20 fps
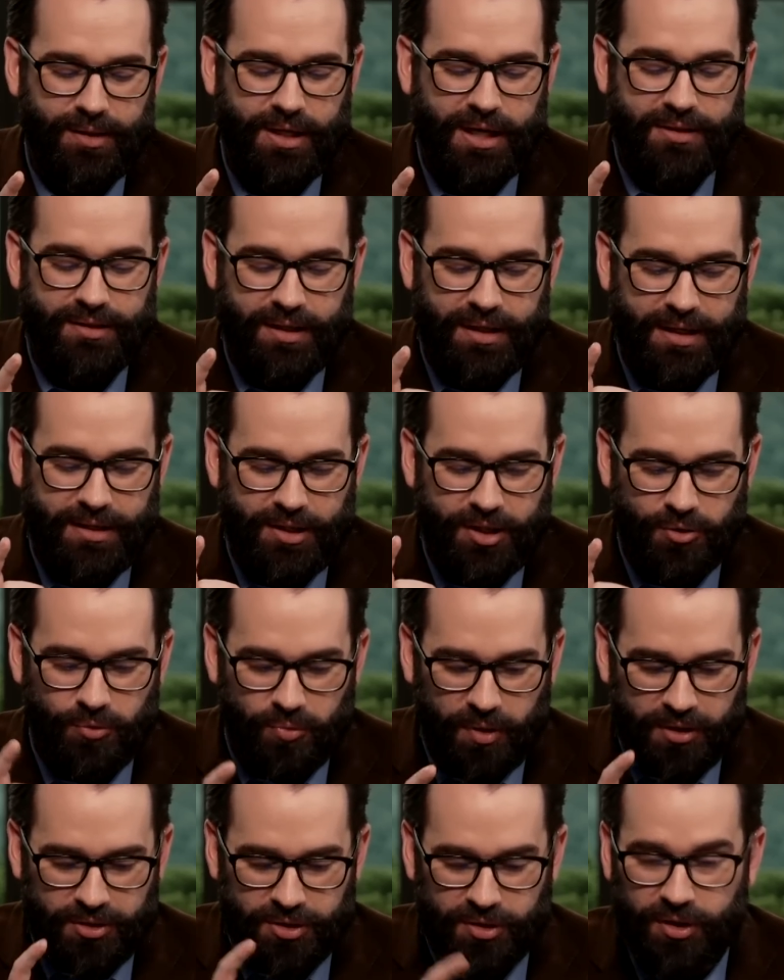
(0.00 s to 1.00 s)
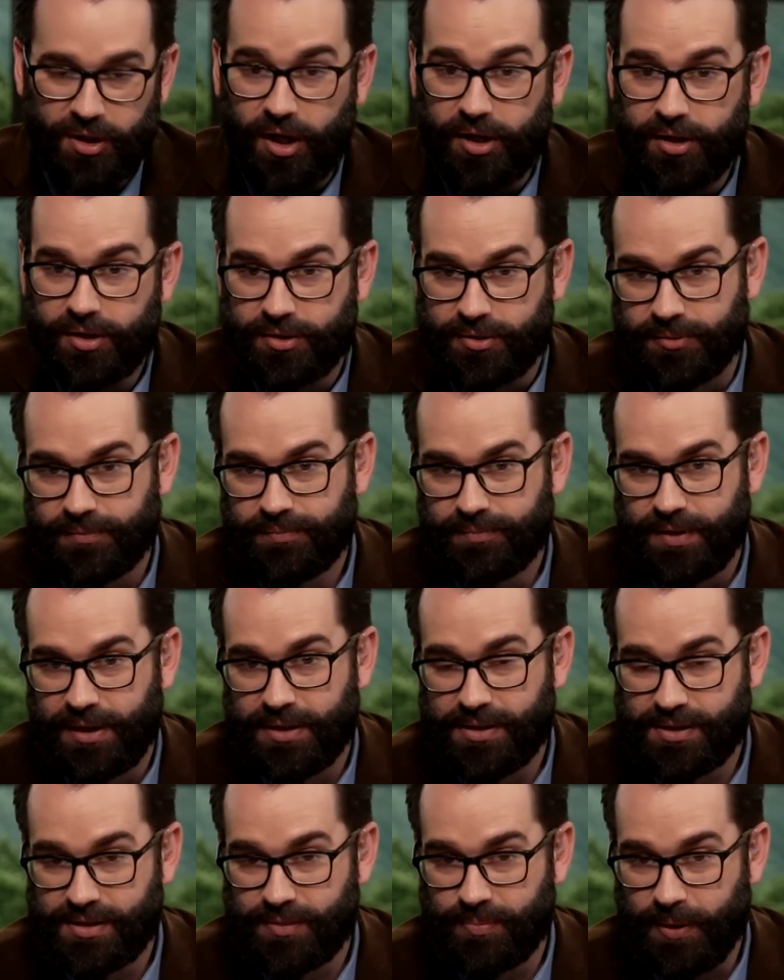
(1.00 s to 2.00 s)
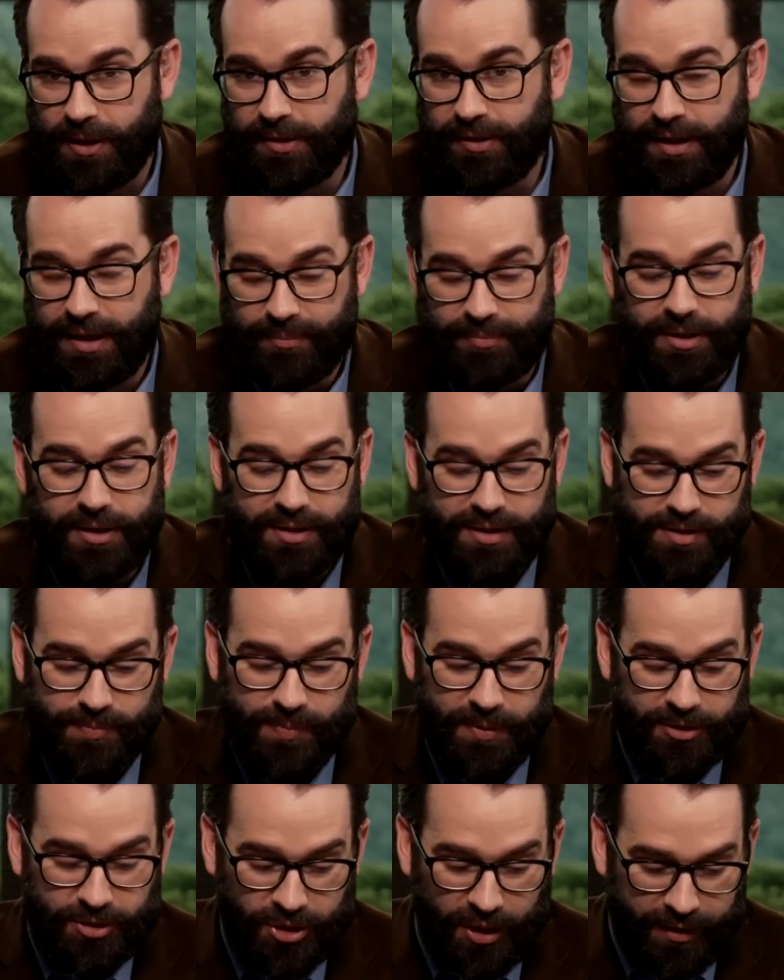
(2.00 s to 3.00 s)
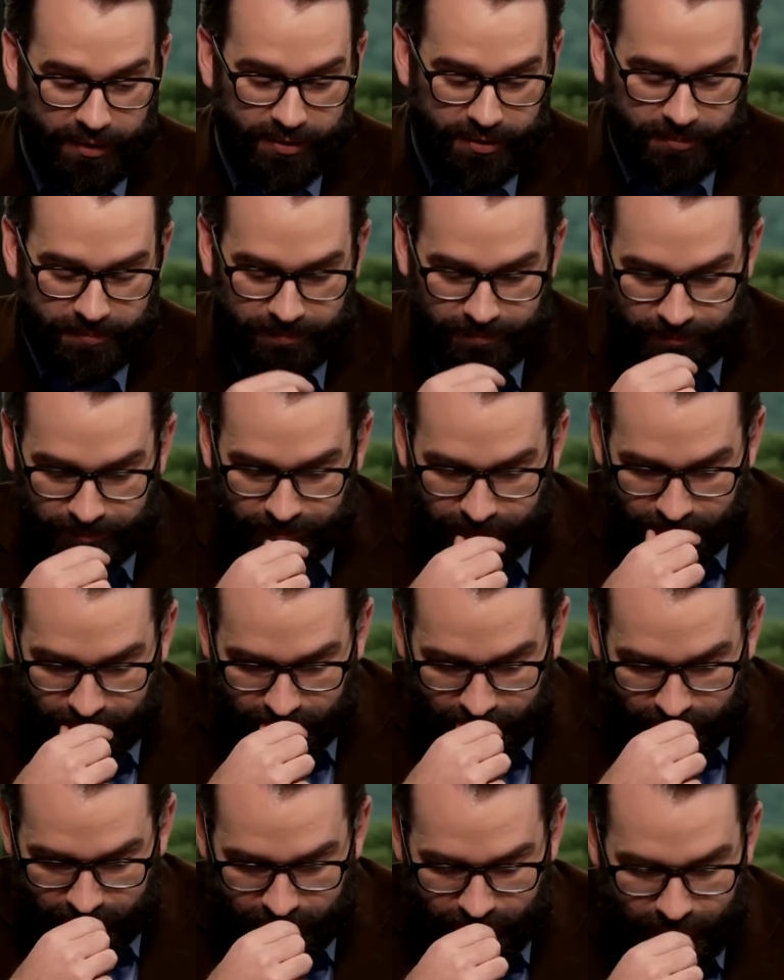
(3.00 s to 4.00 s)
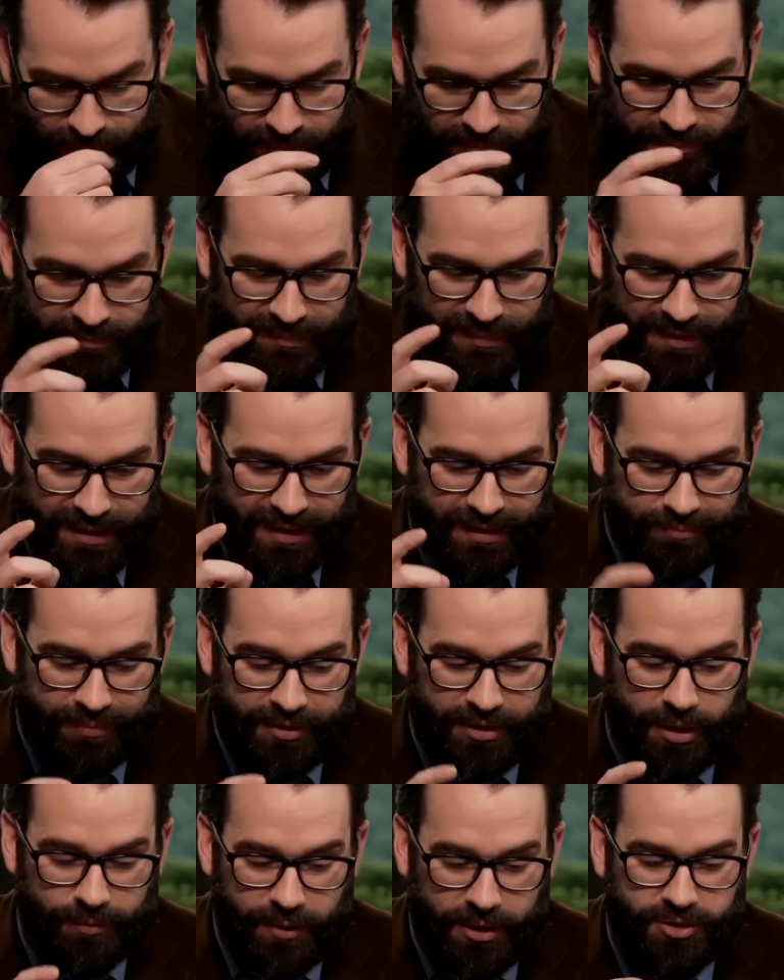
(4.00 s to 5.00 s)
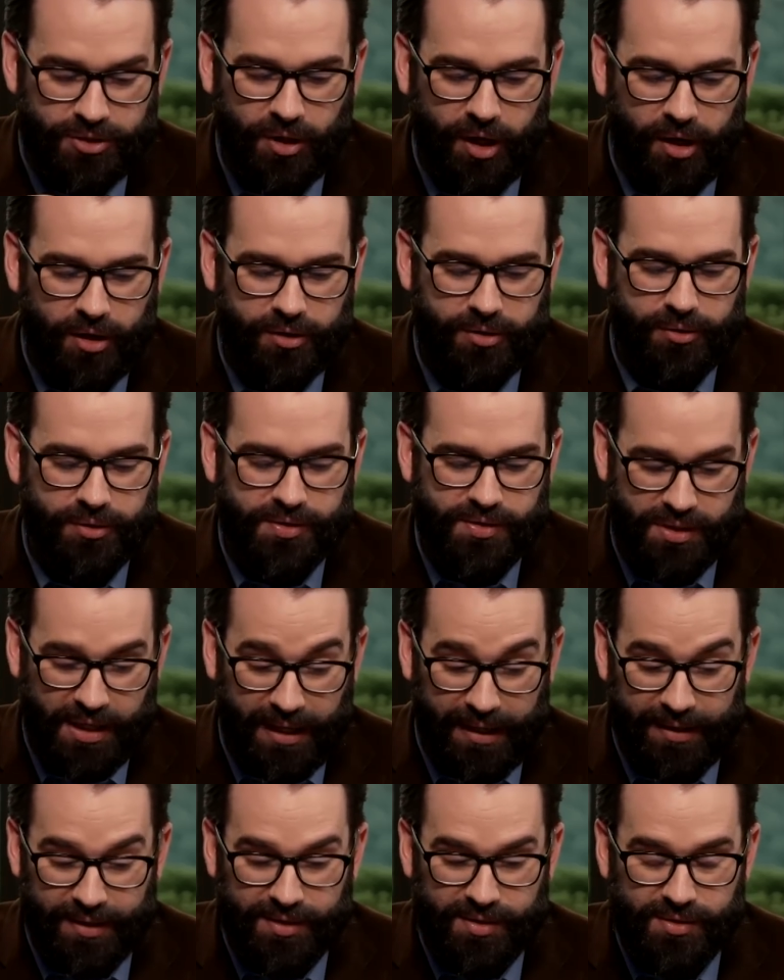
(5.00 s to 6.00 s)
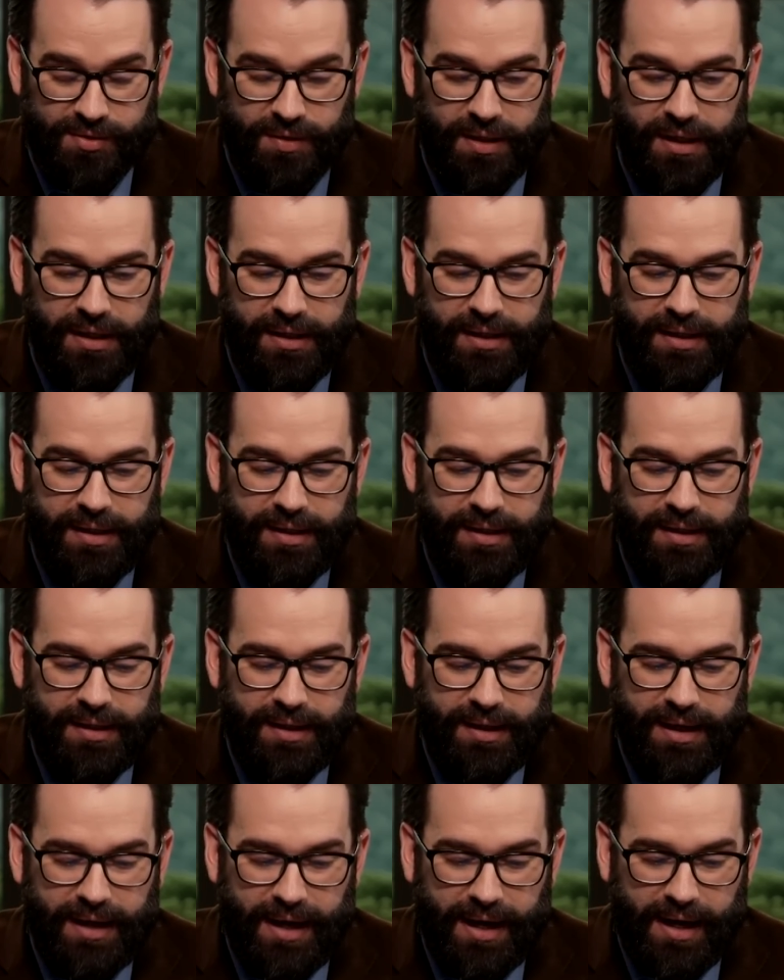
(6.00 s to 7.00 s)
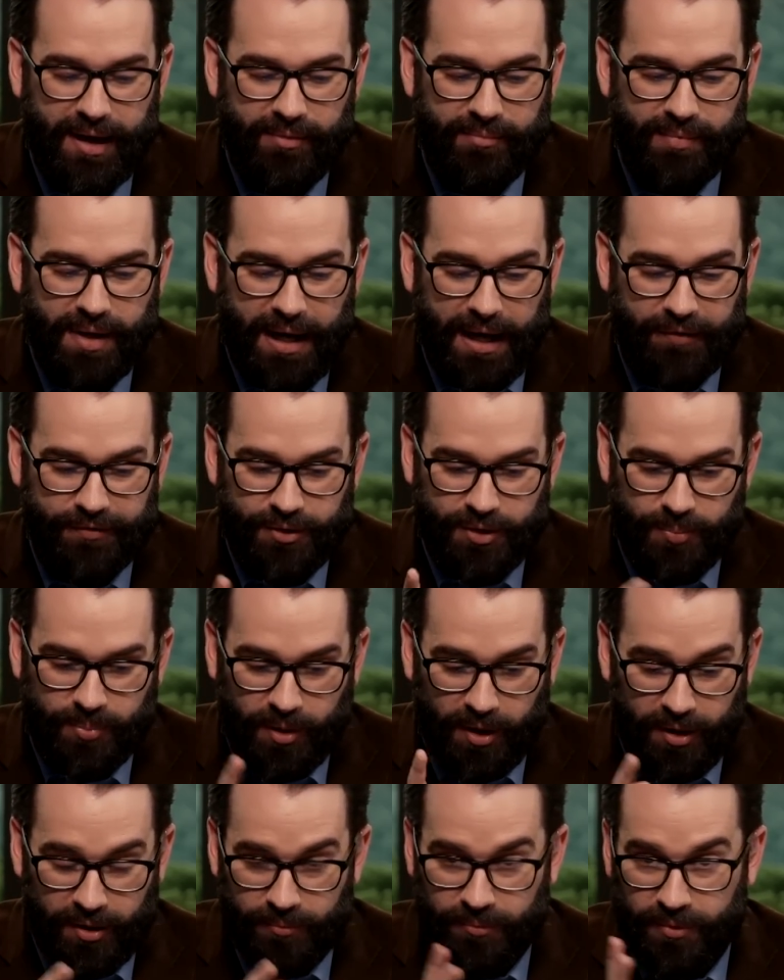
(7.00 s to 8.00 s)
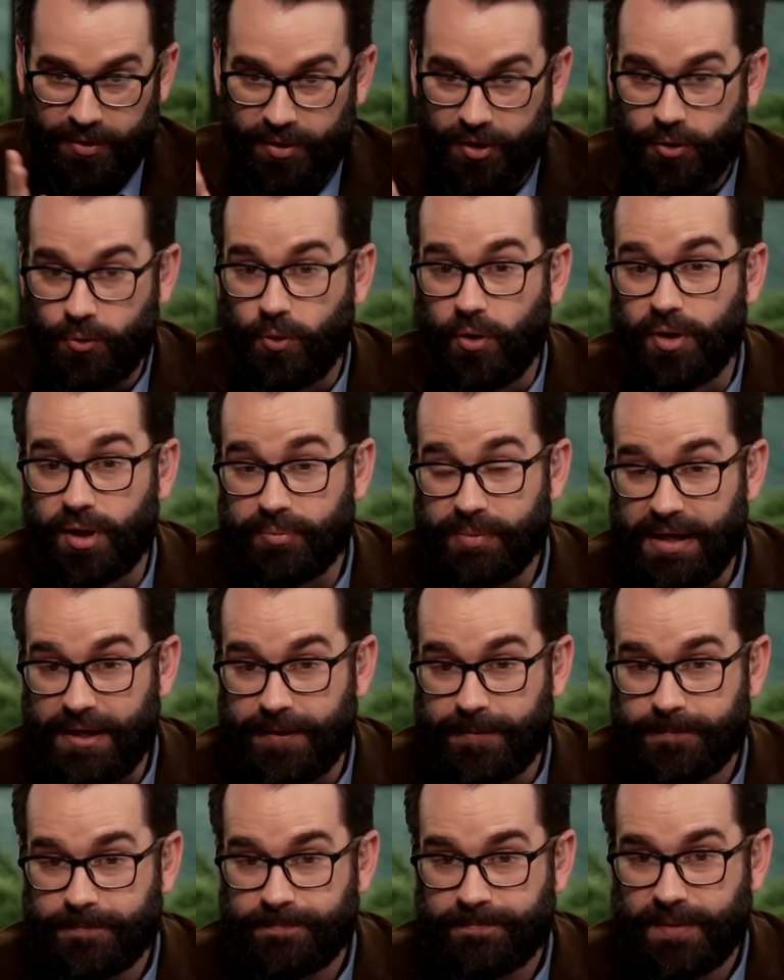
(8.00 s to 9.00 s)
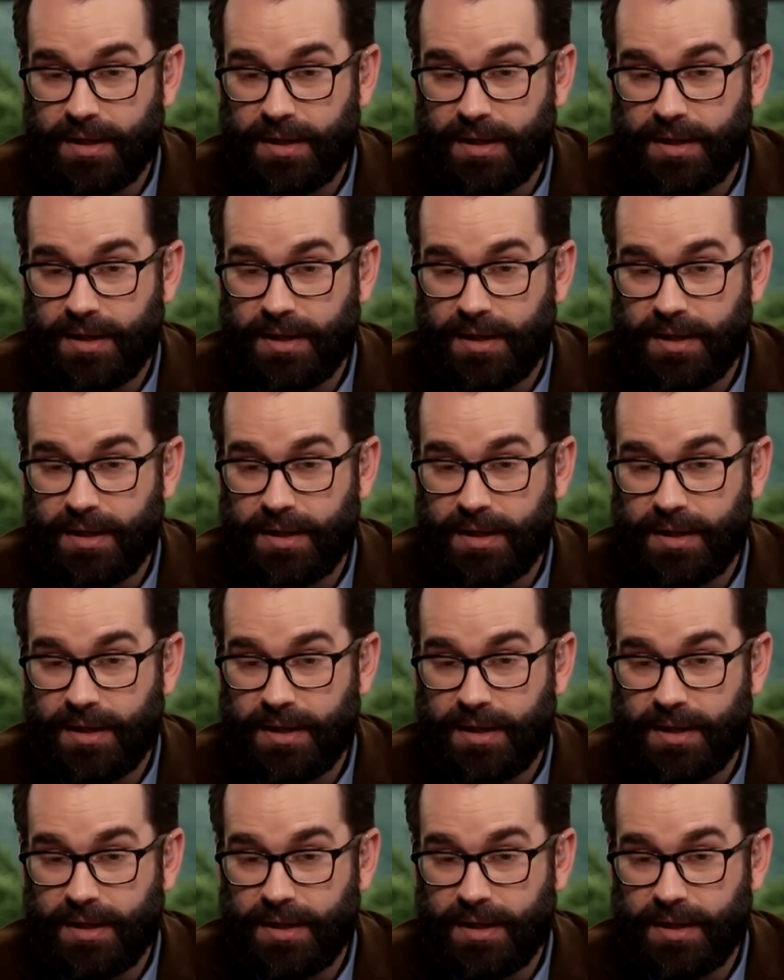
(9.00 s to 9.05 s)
In the original article, now this is apparently has been changed, but the original article says, after the part where they're quoting me,